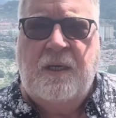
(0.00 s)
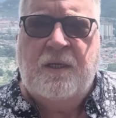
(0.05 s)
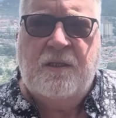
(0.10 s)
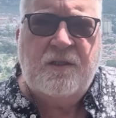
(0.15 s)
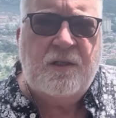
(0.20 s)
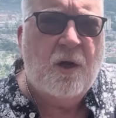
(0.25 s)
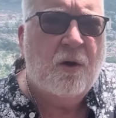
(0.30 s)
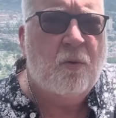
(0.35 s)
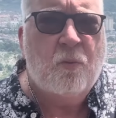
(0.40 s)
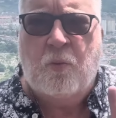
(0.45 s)

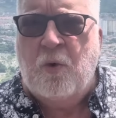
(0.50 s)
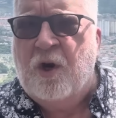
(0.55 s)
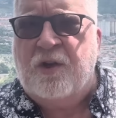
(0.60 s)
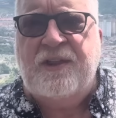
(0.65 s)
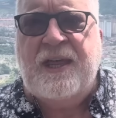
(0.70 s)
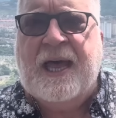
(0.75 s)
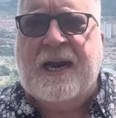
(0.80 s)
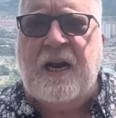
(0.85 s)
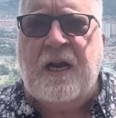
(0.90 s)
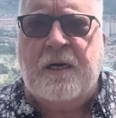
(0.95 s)
So work
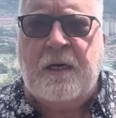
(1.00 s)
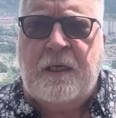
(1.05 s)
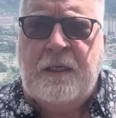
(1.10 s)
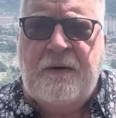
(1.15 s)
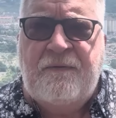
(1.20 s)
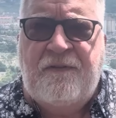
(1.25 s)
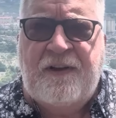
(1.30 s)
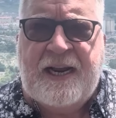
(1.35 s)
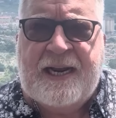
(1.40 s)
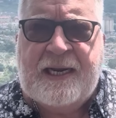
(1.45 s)
that out in
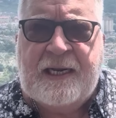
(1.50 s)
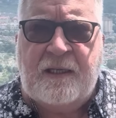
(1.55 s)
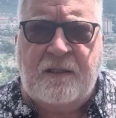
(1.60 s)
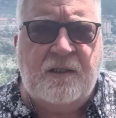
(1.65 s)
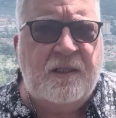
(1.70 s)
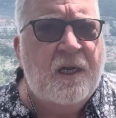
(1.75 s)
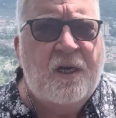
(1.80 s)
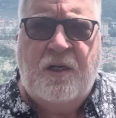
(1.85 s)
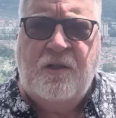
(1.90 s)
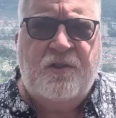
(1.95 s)

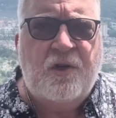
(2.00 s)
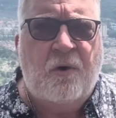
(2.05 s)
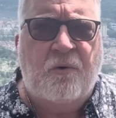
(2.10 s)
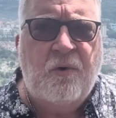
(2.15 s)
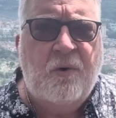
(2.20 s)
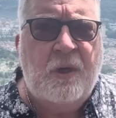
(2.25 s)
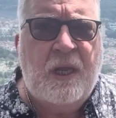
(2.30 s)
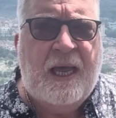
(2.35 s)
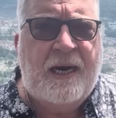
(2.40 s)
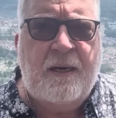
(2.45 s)
advance.
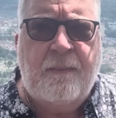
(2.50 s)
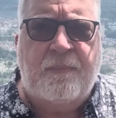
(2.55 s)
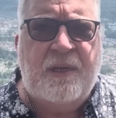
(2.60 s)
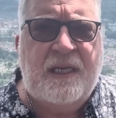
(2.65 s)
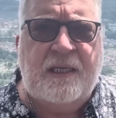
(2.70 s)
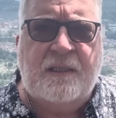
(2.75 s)
Don't let it be a